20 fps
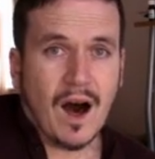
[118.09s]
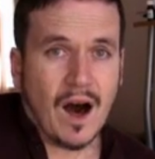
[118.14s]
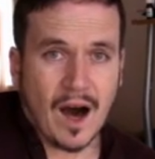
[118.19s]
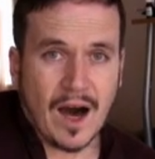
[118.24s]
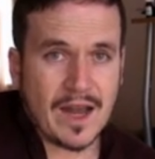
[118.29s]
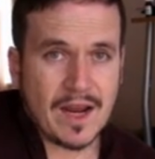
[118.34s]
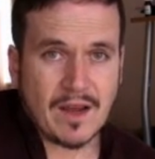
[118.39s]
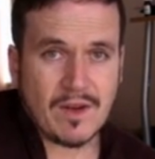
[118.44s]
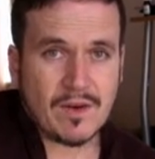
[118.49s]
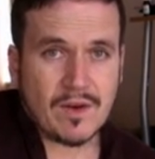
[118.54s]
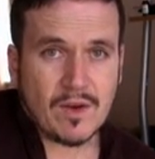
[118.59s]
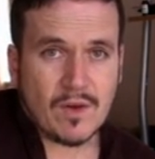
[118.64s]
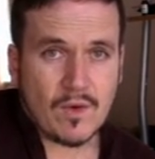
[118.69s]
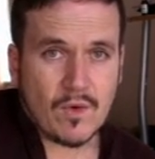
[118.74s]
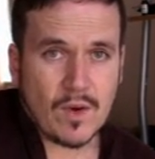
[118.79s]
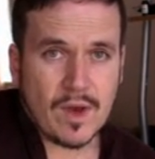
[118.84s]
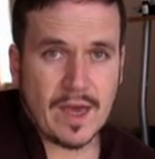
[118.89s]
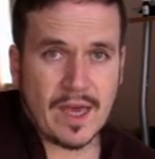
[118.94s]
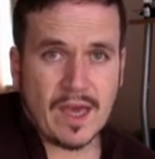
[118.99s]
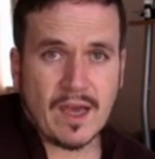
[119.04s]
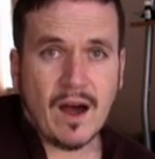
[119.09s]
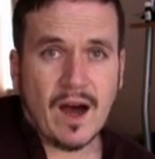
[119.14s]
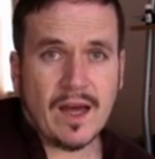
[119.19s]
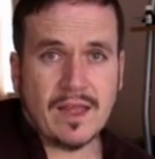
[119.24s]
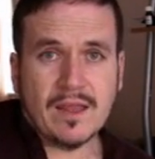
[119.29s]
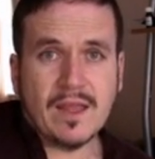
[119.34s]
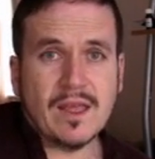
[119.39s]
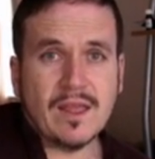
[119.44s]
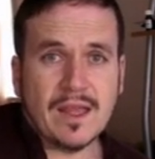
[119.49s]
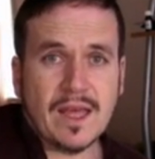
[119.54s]
I don't agree. I
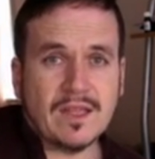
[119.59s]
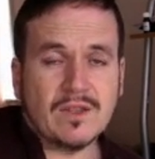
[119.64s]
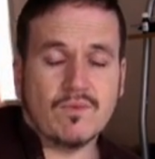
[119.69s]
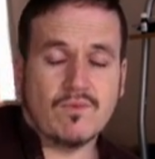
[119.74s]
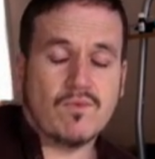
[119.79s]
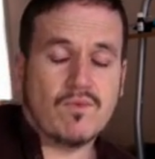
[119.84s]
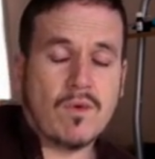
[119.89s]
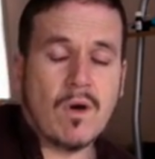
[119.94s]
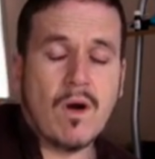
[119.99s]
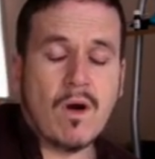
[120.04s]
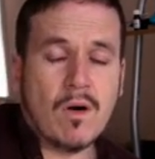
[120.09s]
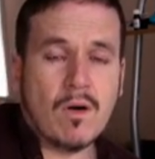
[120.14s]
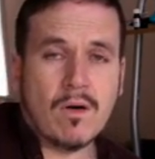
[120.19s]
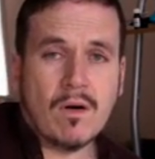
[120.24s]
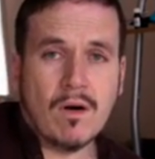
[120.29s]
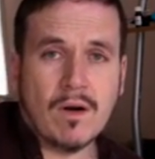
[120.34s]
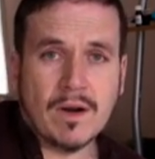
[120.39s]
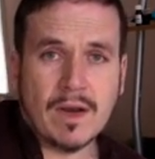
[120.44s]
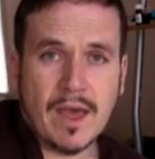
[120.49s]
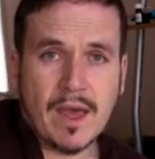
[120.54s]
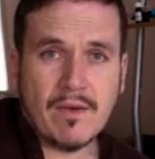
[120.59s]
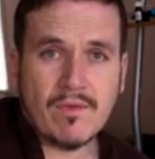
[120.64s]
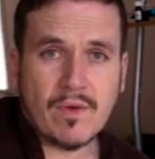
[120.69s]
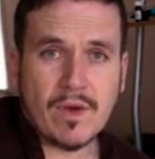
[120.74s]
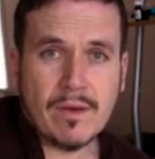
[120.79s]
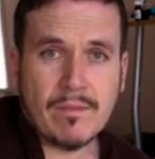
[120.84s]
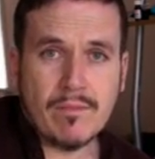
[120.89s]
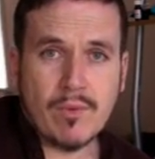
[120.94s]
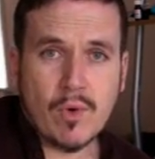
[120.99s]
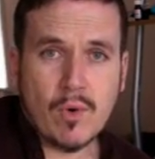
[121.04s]
think that's wrong on
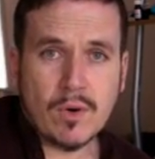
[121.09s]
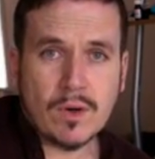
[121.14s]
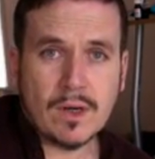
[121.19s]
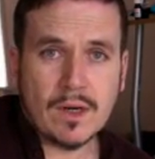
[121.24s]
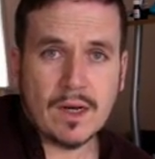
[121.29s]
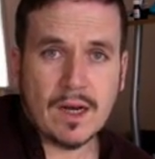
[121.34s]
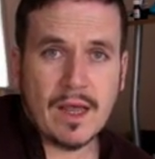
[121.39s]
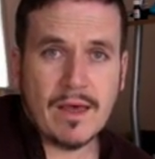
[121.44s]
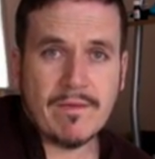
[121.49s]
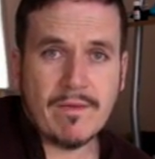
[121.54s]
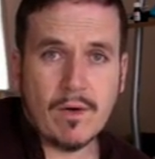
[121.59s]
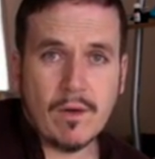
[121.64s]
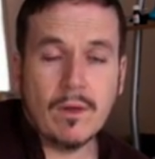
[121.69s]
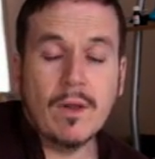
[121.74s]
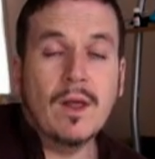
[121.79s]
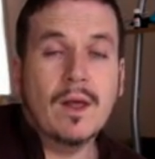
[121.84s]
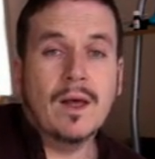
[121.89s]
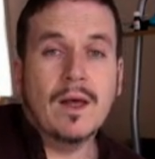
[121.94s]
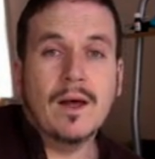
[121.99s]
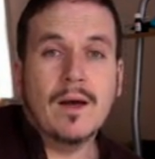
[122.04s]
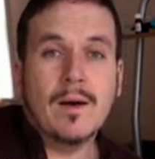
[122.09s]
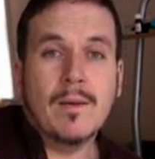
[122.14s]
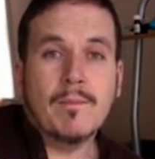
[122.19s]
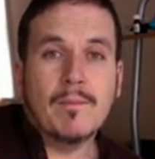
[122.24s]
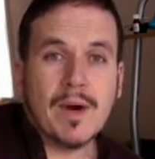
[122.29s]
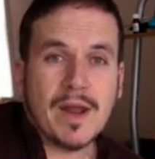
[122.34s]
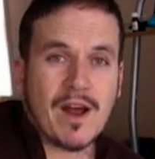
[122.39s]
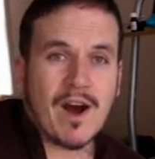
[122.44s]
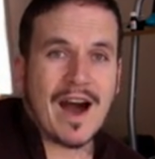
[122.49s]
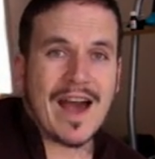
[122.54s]
every important level,
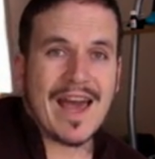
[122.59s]
but